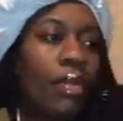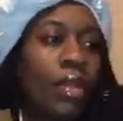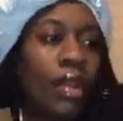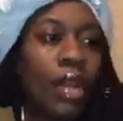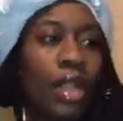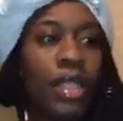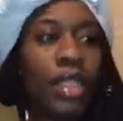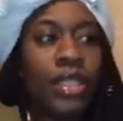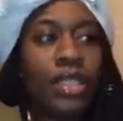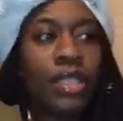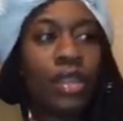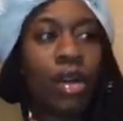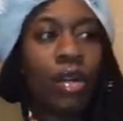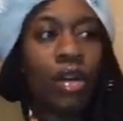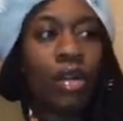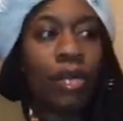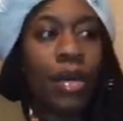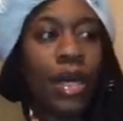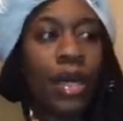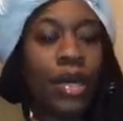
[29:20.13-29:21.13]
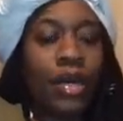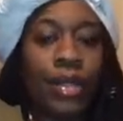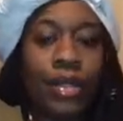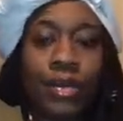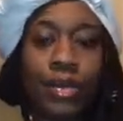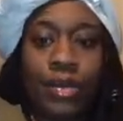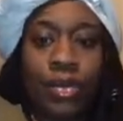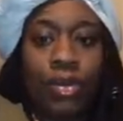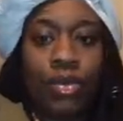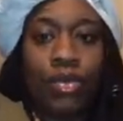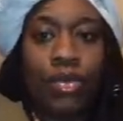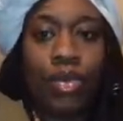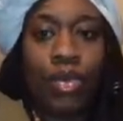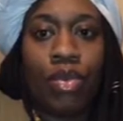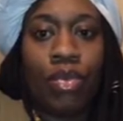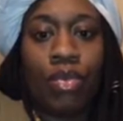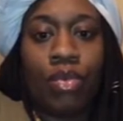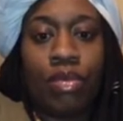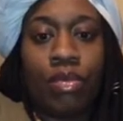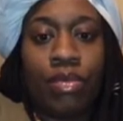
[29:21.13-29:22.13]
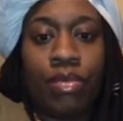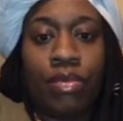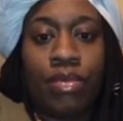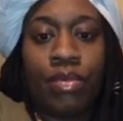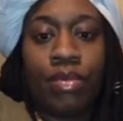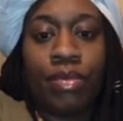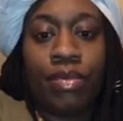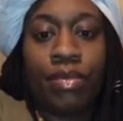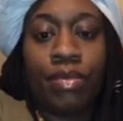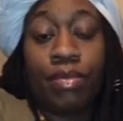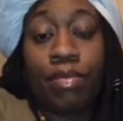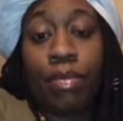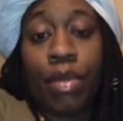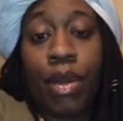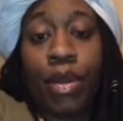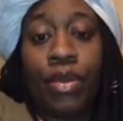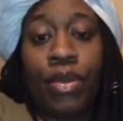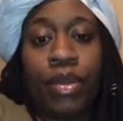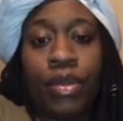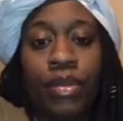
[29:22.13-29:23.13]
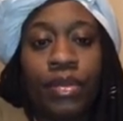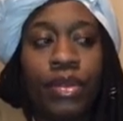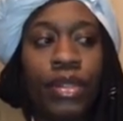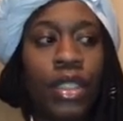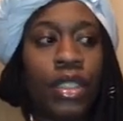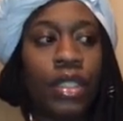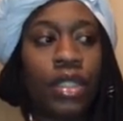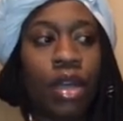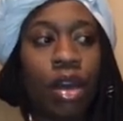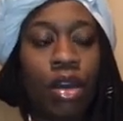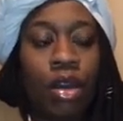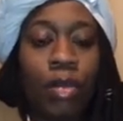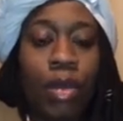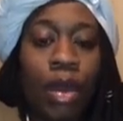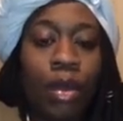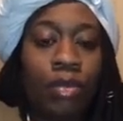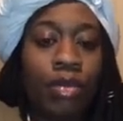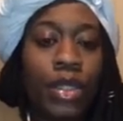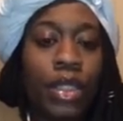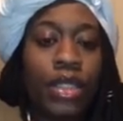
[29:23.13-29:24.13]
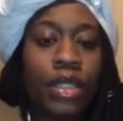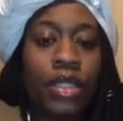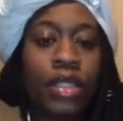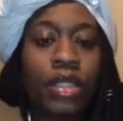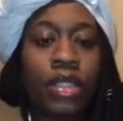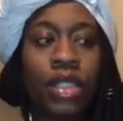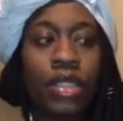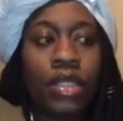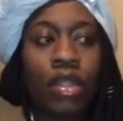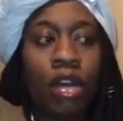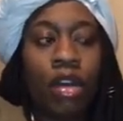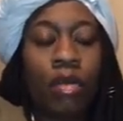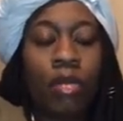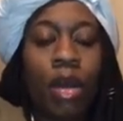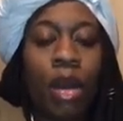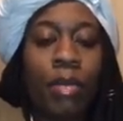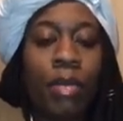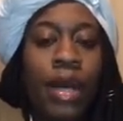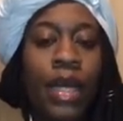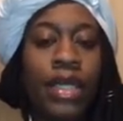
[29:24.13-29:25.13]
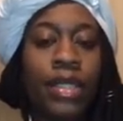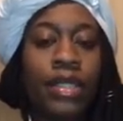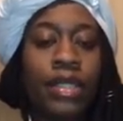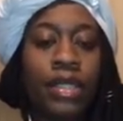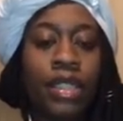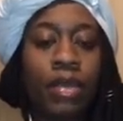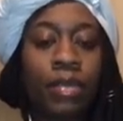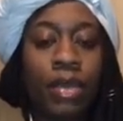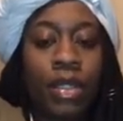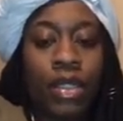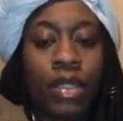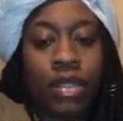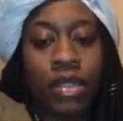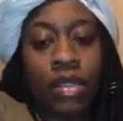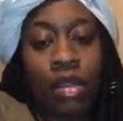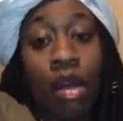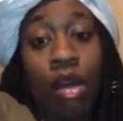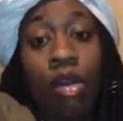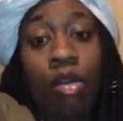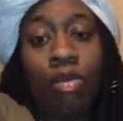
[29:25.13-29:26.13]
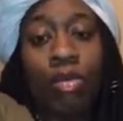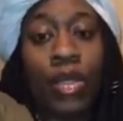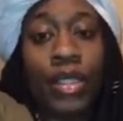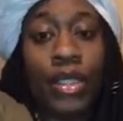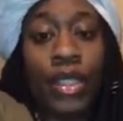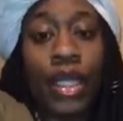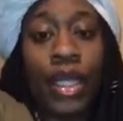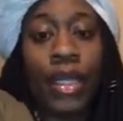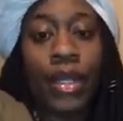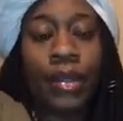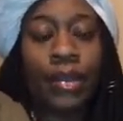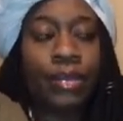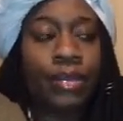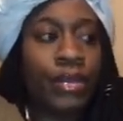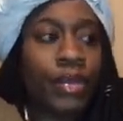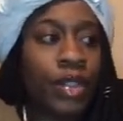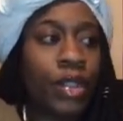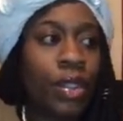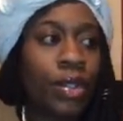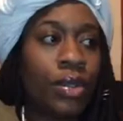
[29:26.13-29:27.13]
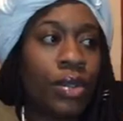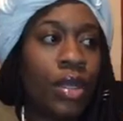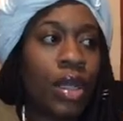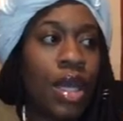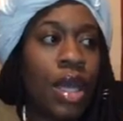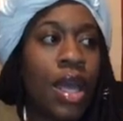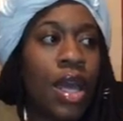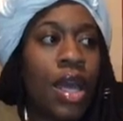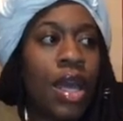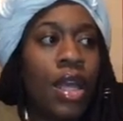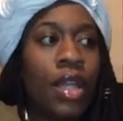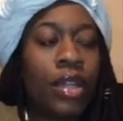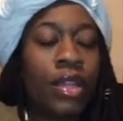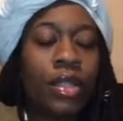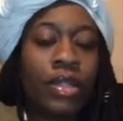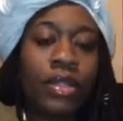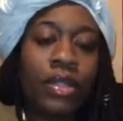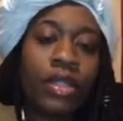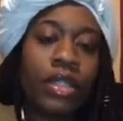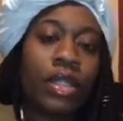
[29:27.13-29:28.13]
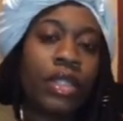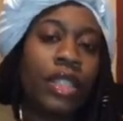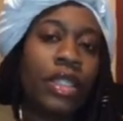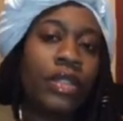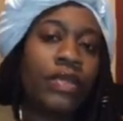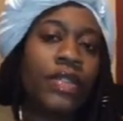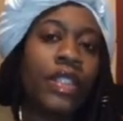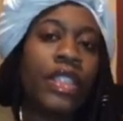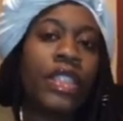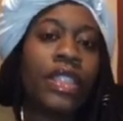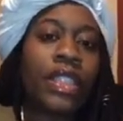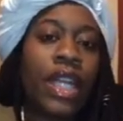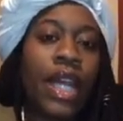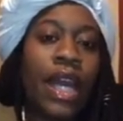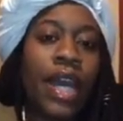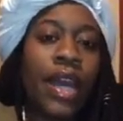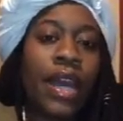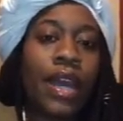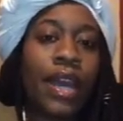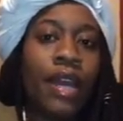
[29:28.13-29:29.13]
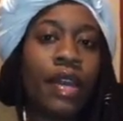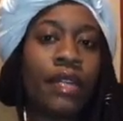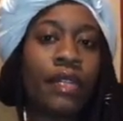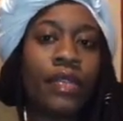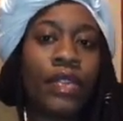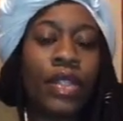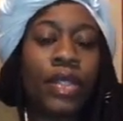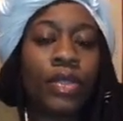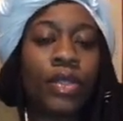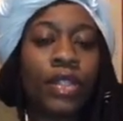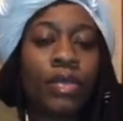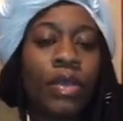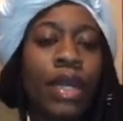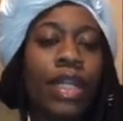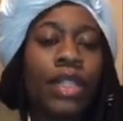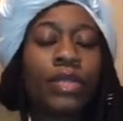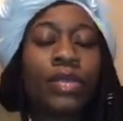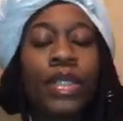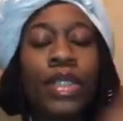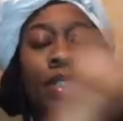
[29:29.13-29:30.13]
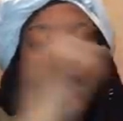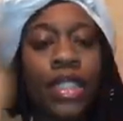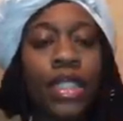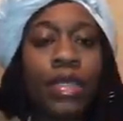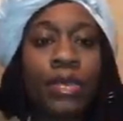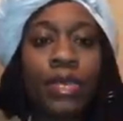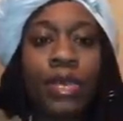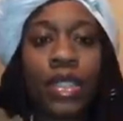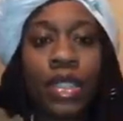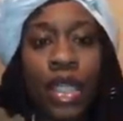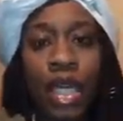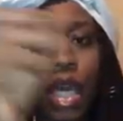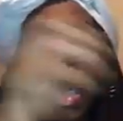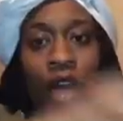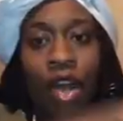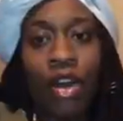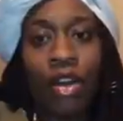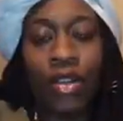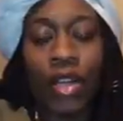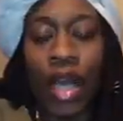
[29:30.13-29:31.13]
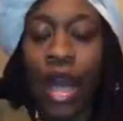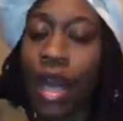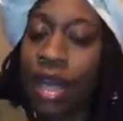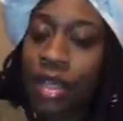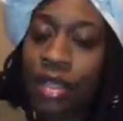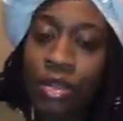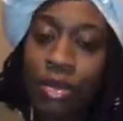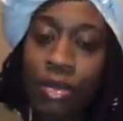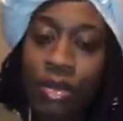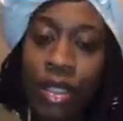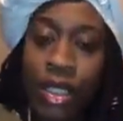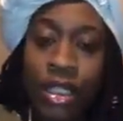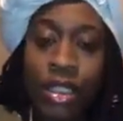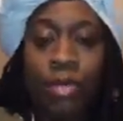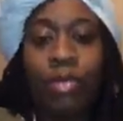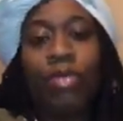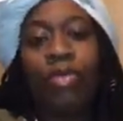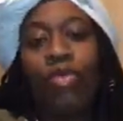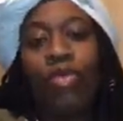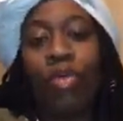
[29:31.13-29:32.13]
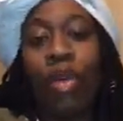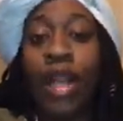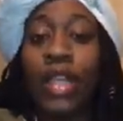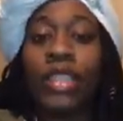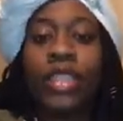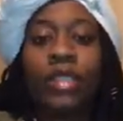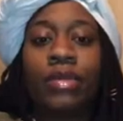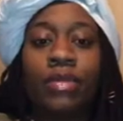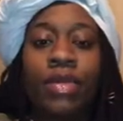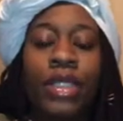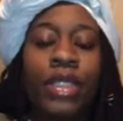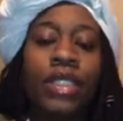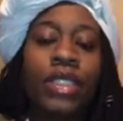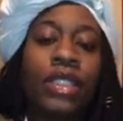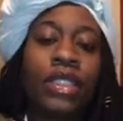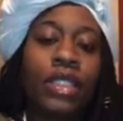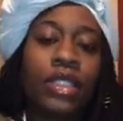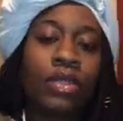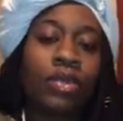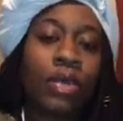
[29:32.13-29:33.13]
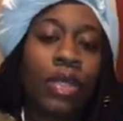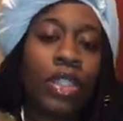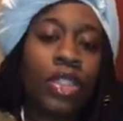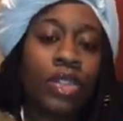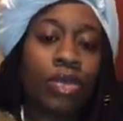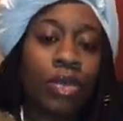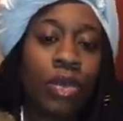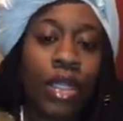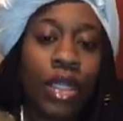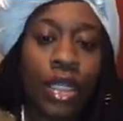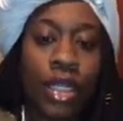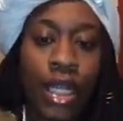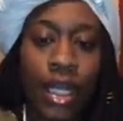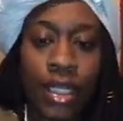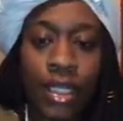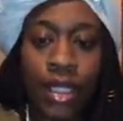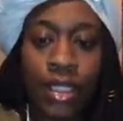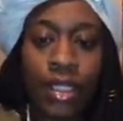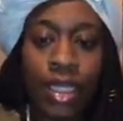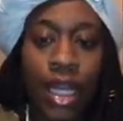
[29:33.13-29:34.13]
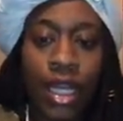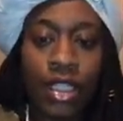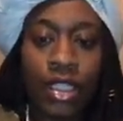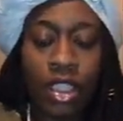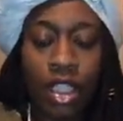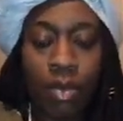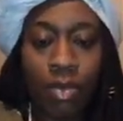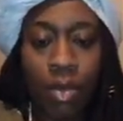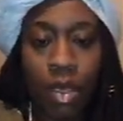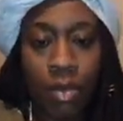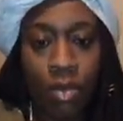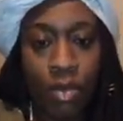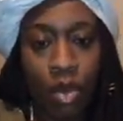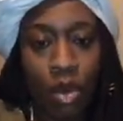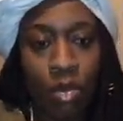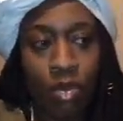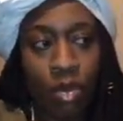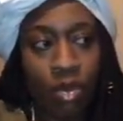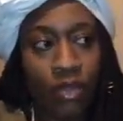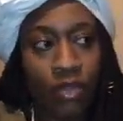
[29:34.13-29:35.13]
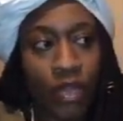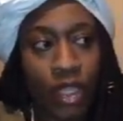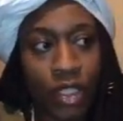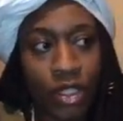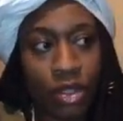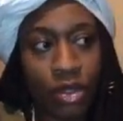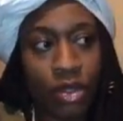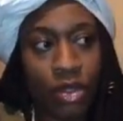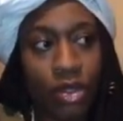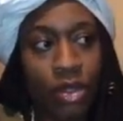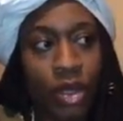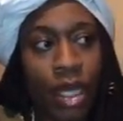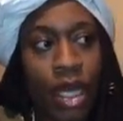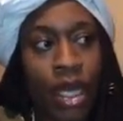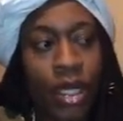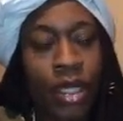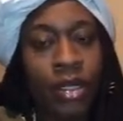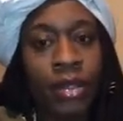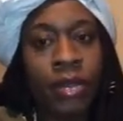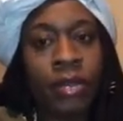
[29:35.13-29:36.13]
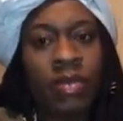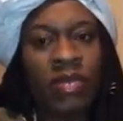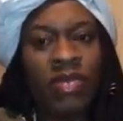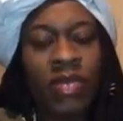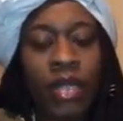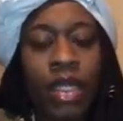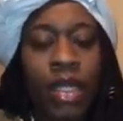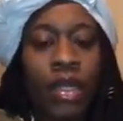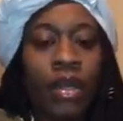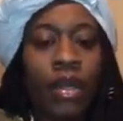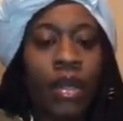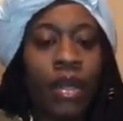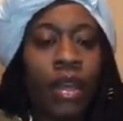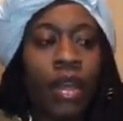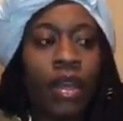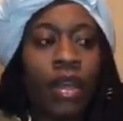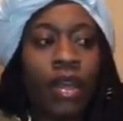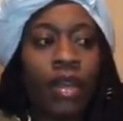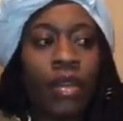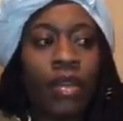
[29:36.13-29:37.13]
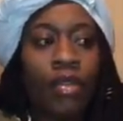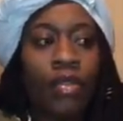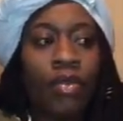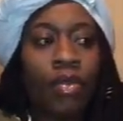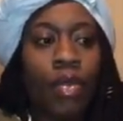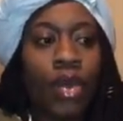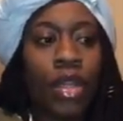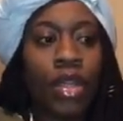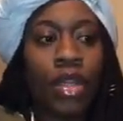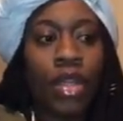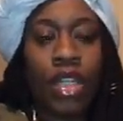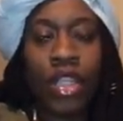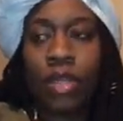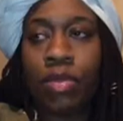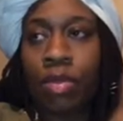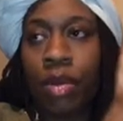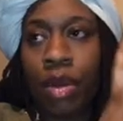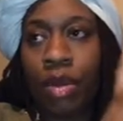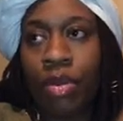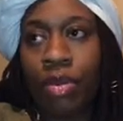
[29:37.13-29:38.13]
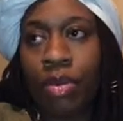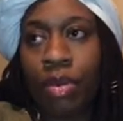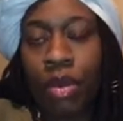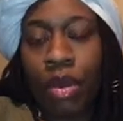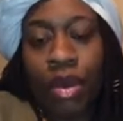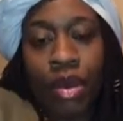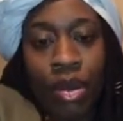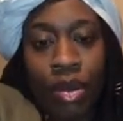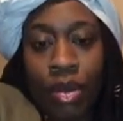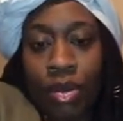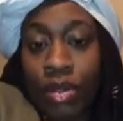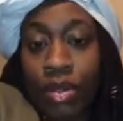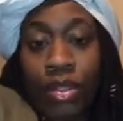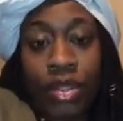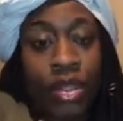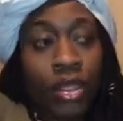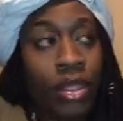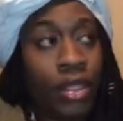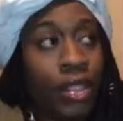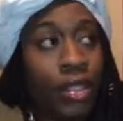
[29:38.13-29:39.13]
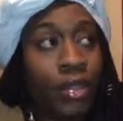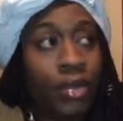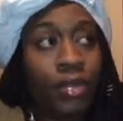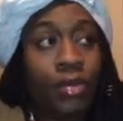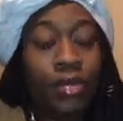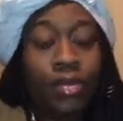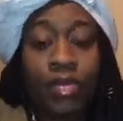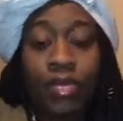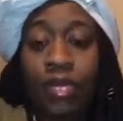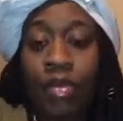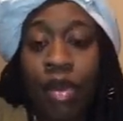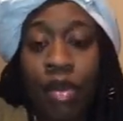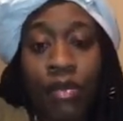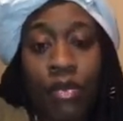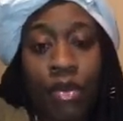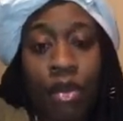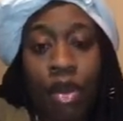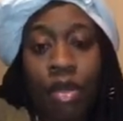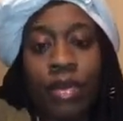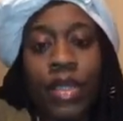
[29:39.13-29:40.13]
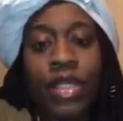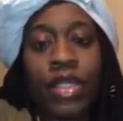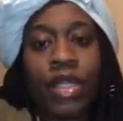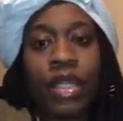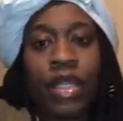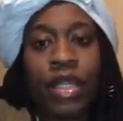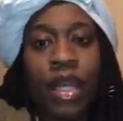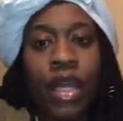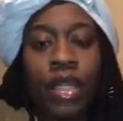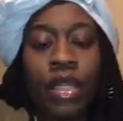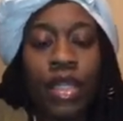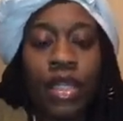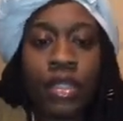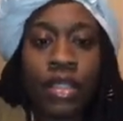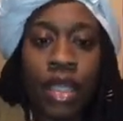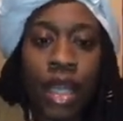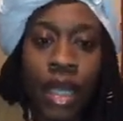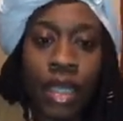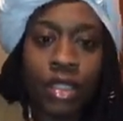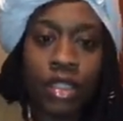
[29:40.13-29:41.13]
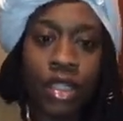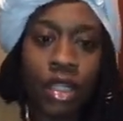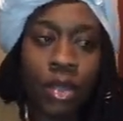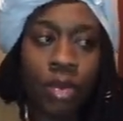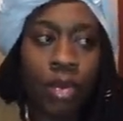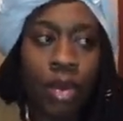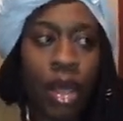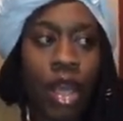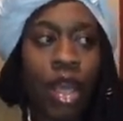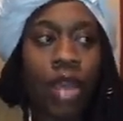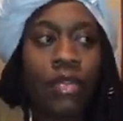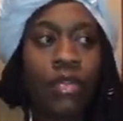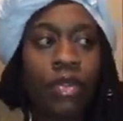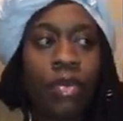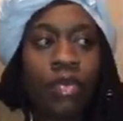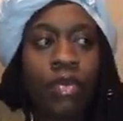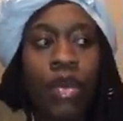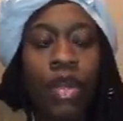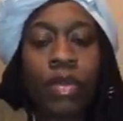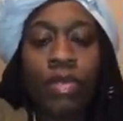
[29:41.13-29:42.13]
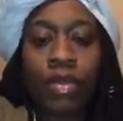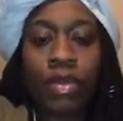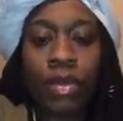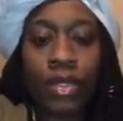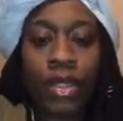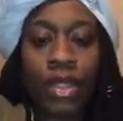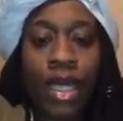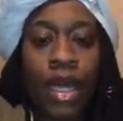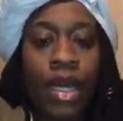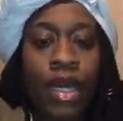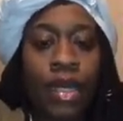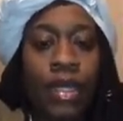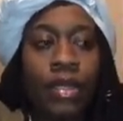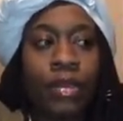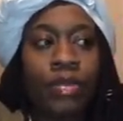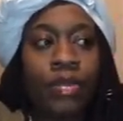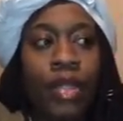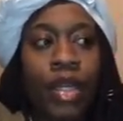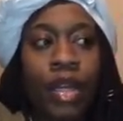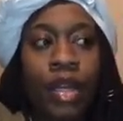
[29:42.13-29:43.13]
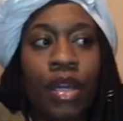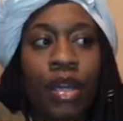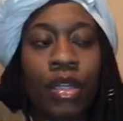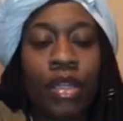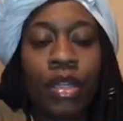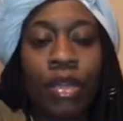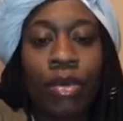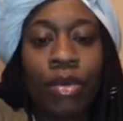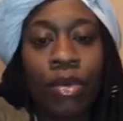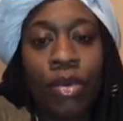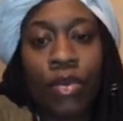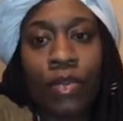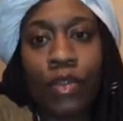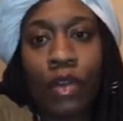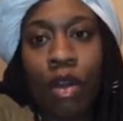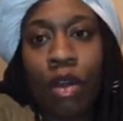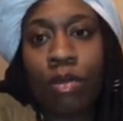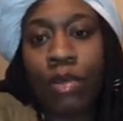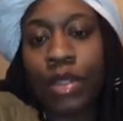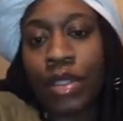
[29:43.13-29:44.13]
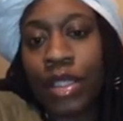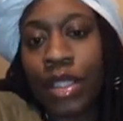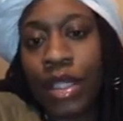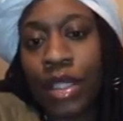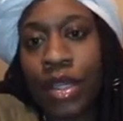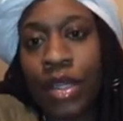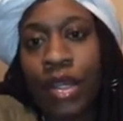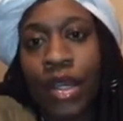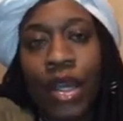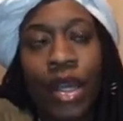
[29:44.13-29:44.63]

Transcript: Let's talk about birth. Let's talk about business. Let's talk about mindset because it's all one thing. So, those are the events that I have. Those are my three tips on how to do less ratchet business 2020. Like, let's actually be more professional and whether it's birth work to pharmacy. Like, let's actually pay for people's time. There are local farmers here.